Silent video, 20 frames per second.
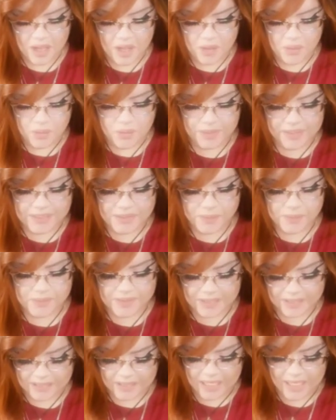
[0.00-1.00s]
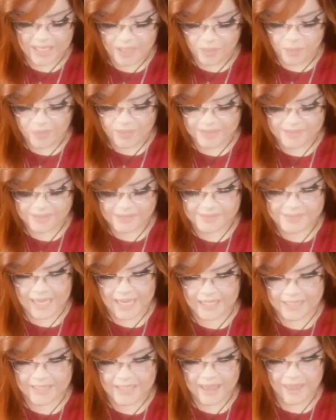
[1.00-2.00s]
What is
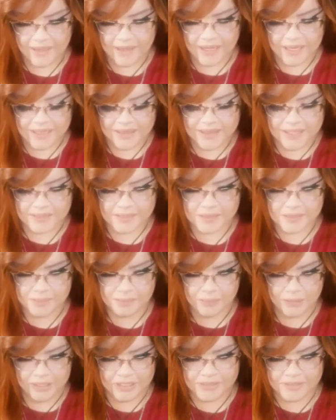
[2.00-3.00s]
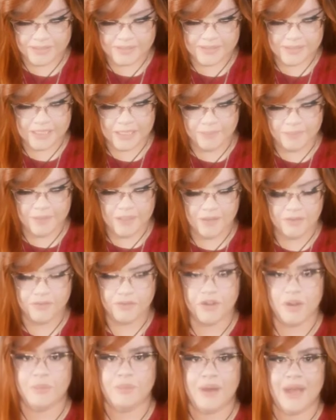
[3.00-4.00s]
exactly the thing that this person is keeping
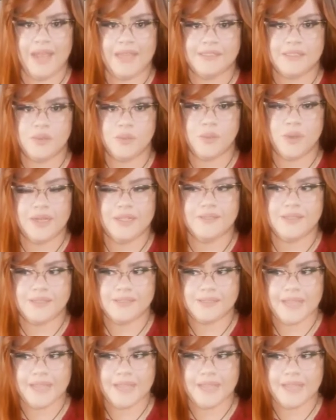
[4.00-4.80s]
from Pisces? With the